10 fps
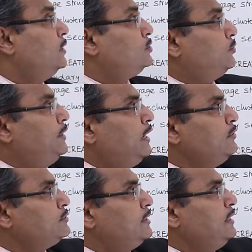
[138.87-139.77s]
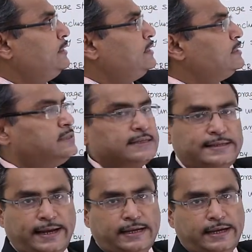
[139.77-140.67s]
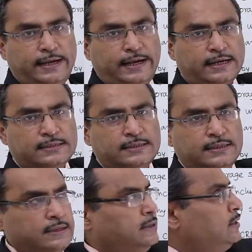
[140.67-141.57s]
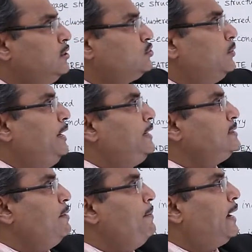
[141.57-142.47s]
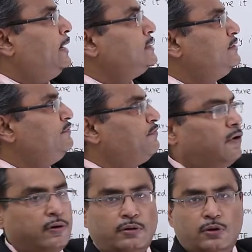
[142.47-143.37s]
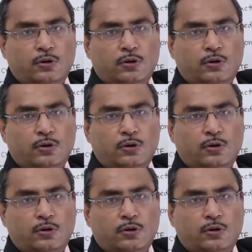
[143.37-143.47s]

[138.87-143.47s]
So here you see this is the secondary index. So it is the mechanism for